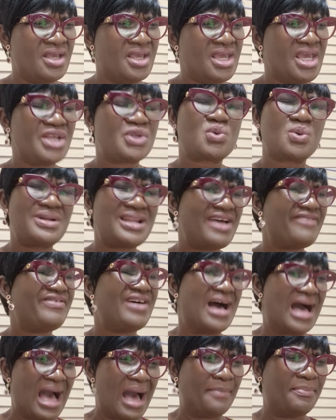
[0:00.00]
It will never
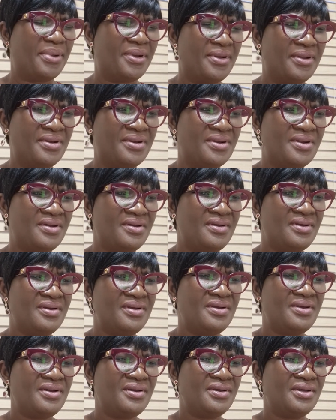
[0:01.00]
happen.
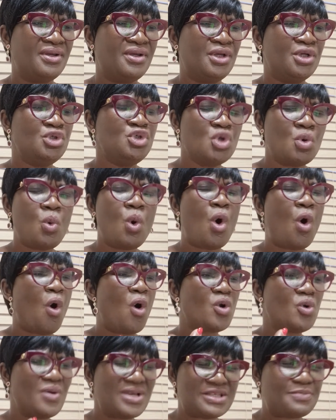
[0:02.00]
You will
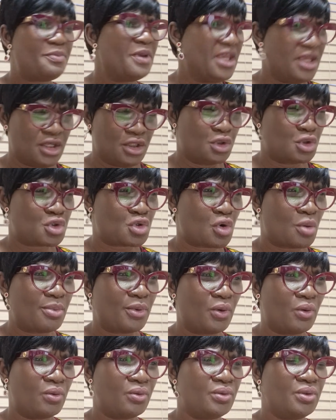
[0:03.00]
always be in
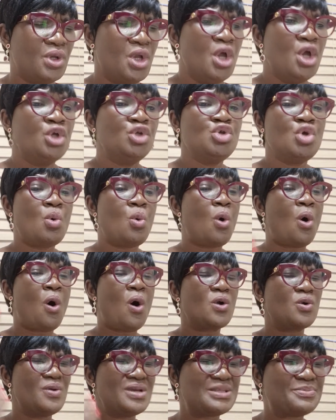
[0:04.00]
trouble. You will
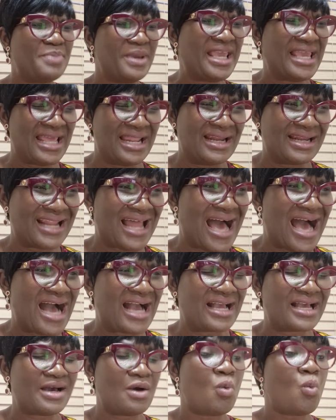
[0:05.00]
always be in
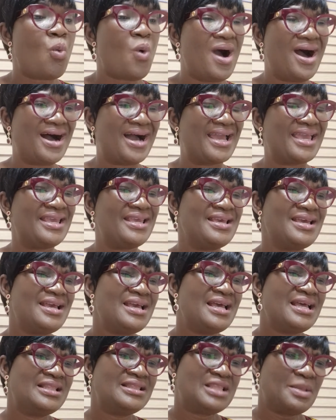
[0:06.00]
lack. Why?
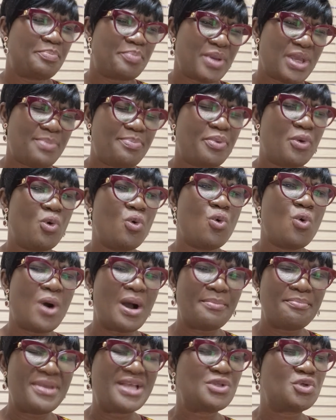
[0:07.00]
The people who
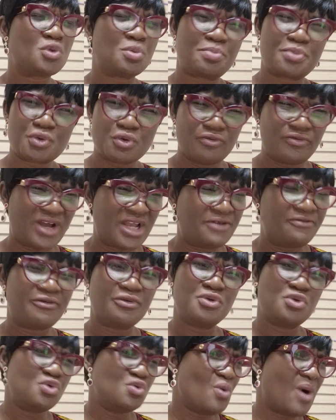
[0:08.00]
are meant to provide
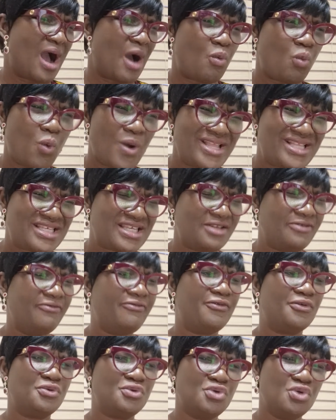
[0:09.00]
for you are waiting
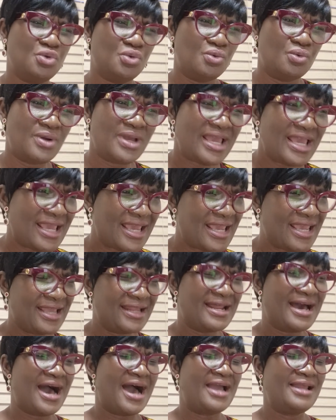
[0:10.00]
for you
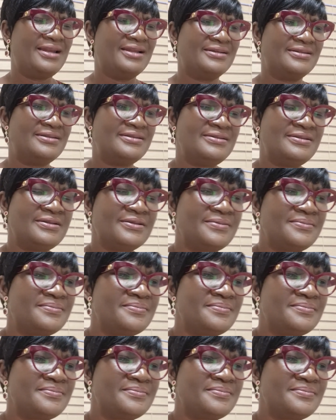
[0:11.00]
in Ireland.